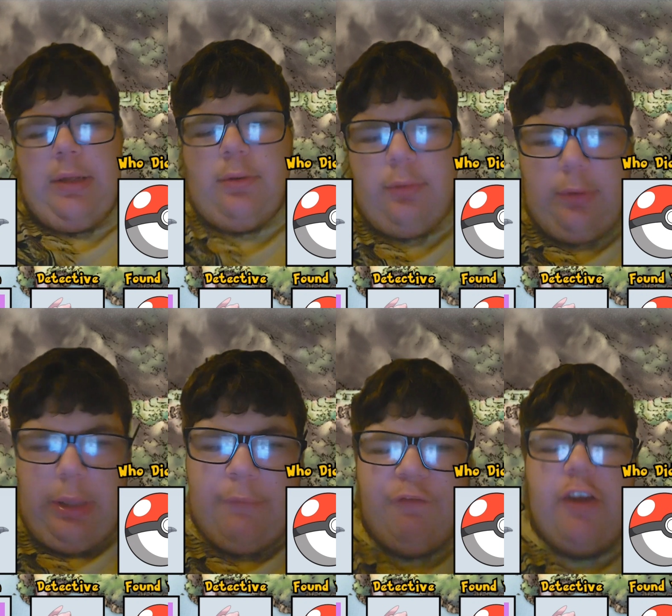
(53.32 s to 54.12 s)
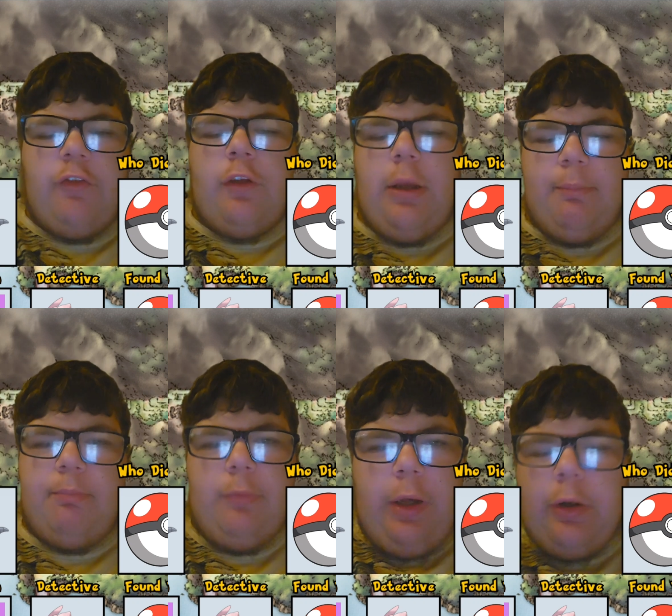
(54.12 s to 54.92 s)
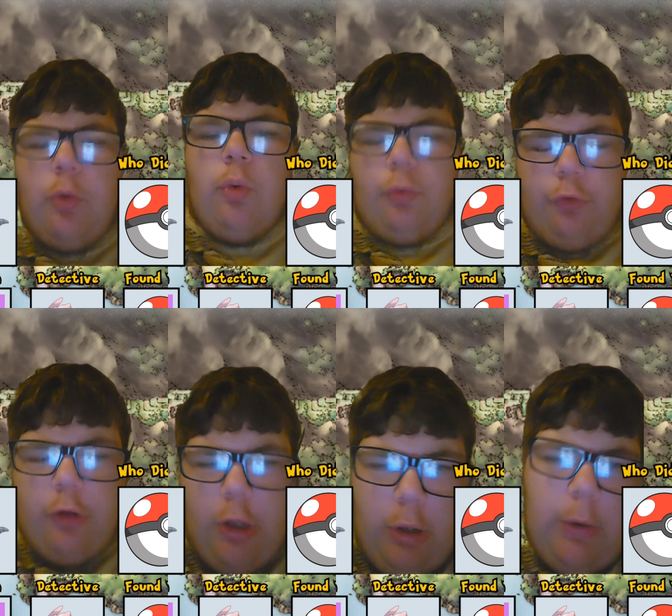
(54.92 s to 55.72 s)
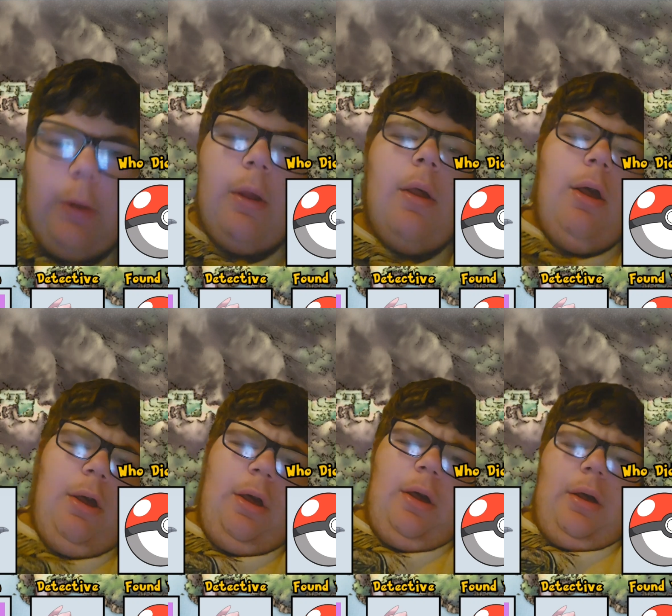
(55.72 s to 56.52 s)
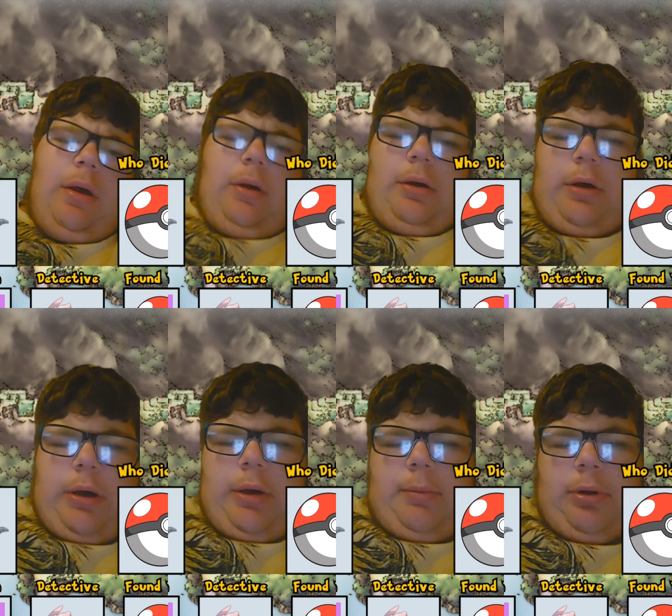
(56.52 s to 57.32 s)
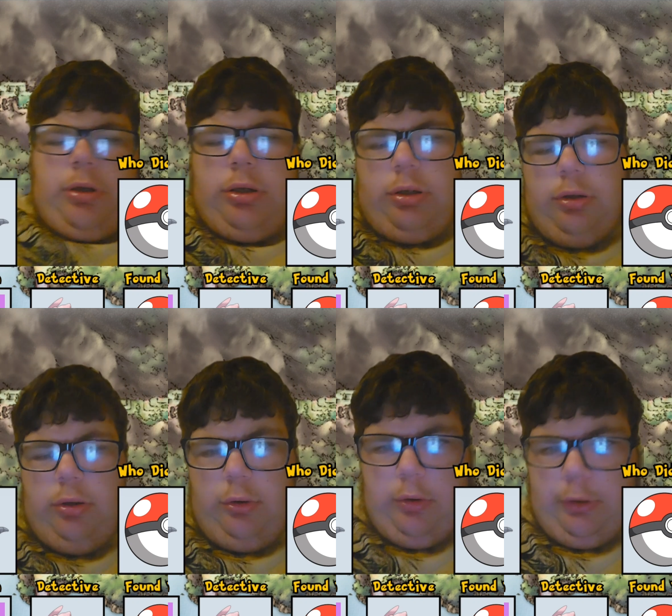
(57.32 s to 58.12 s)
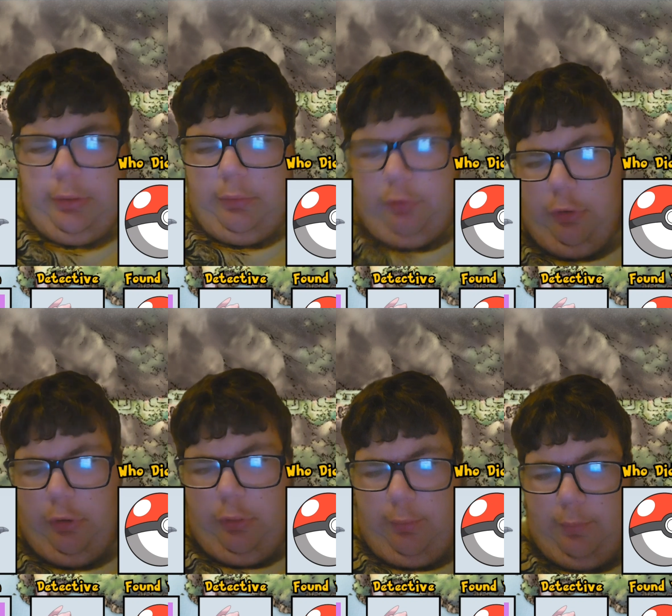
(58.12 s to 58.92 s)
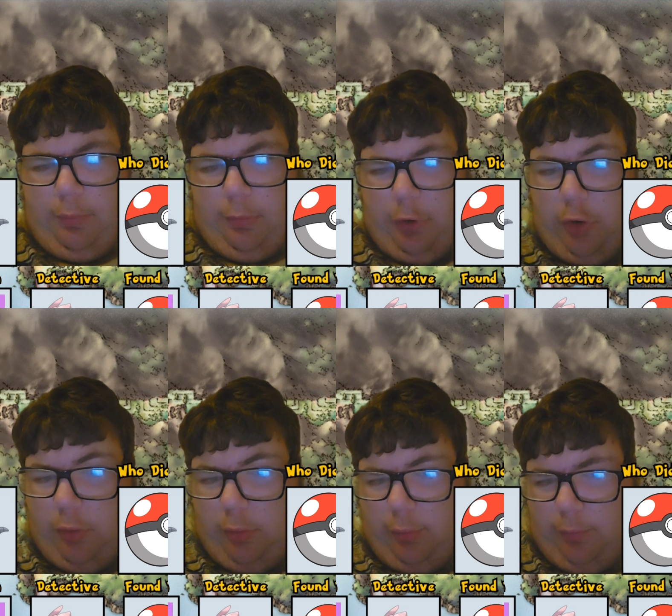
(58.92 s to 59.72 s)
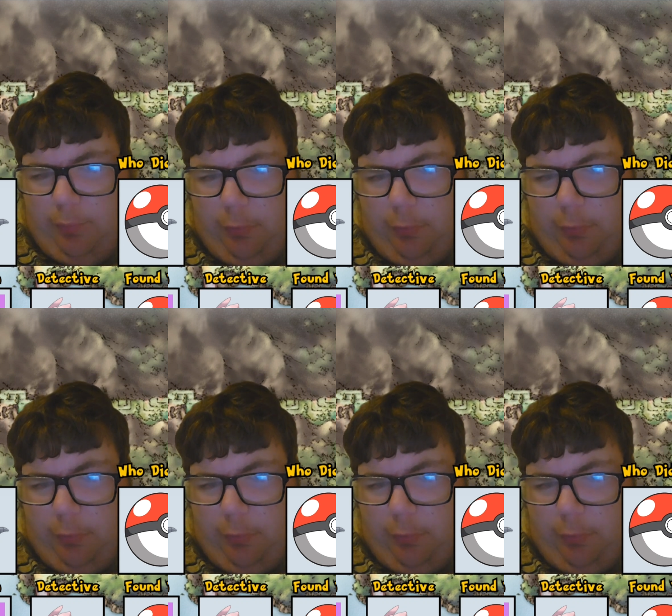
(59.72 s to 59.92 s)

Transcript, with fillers: Oh, a fish type, of course. Um, okay, so to